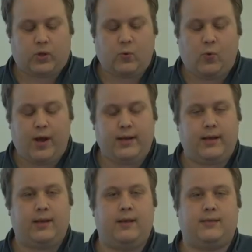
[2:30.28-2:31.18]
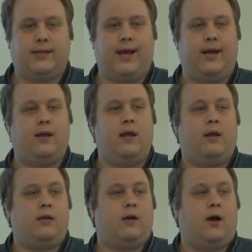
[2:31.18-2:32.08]
One is that
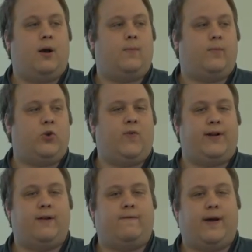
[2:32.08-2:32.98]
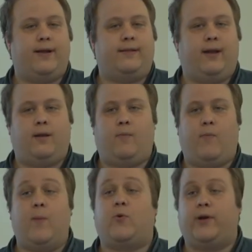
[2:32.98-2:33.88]
um, you identified that
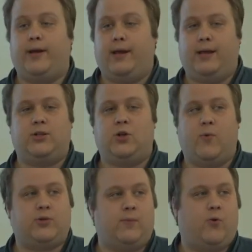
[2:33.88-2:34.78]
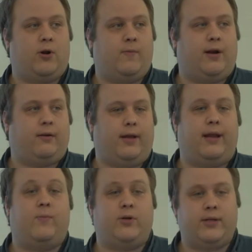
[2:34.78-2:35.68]
memory is your most important bottleneck,
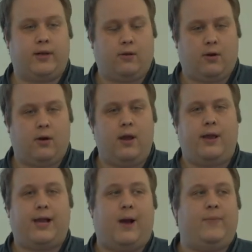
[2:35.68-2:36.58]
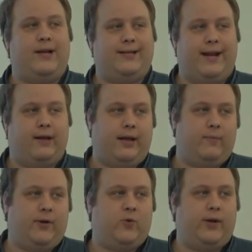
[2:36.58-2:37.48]
in particular, copying data
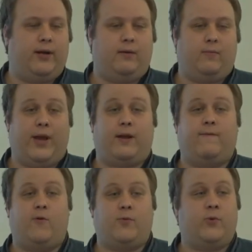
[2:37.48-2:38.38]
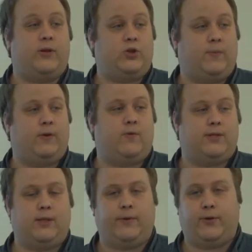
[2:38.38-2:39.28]
in between, back and forth between the GPU and
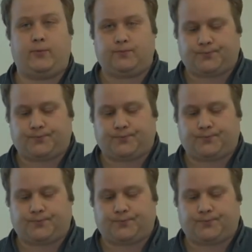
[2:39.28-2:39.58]
the CPU.